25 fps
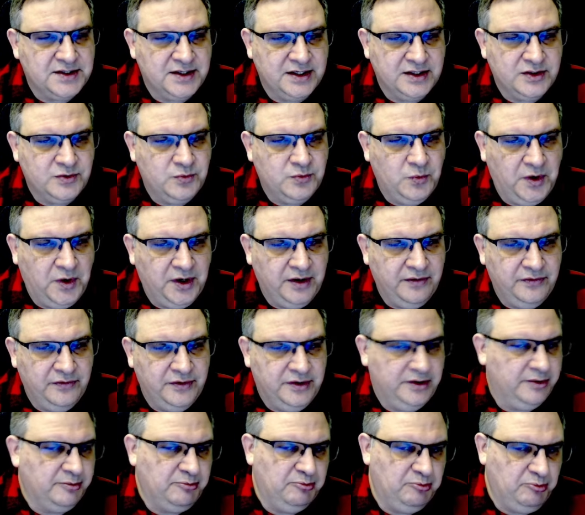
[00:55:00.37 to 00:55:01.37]
as one of
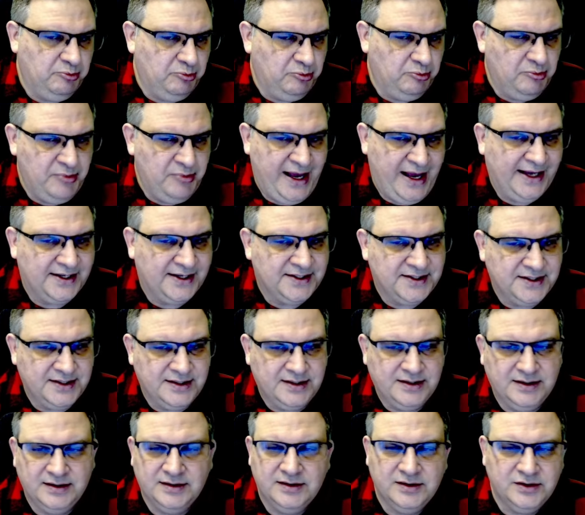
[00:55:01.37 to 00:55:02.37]
the
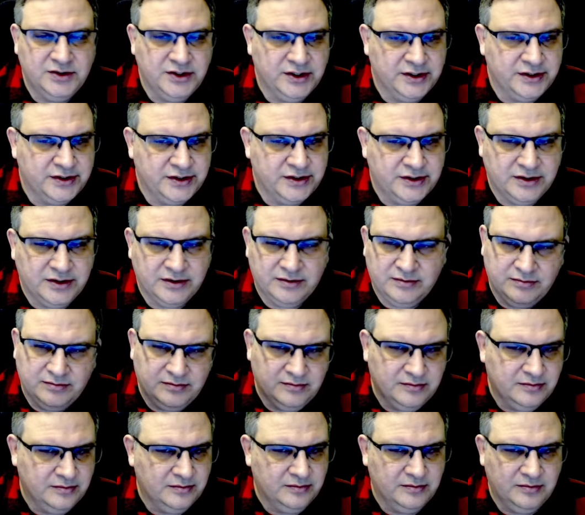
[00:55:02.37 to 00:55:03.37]
best just
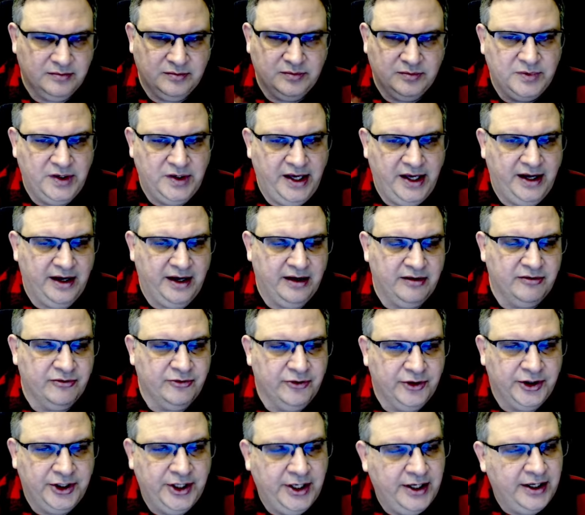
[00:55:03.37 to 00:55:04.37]
hit it and
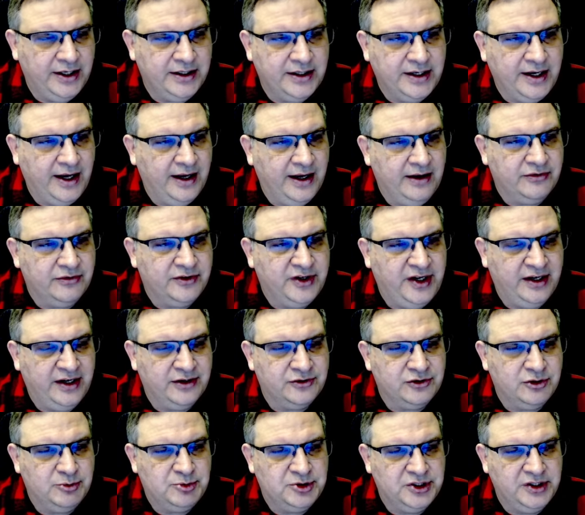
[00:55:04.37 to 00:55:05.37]
forget it kind of
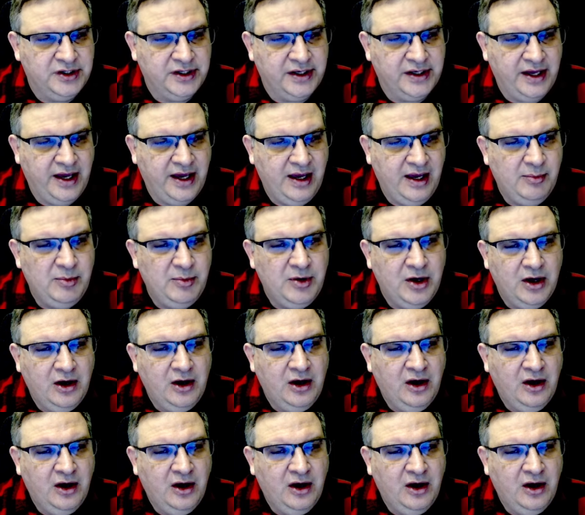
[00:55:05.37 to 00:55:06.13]
cantrips in the game.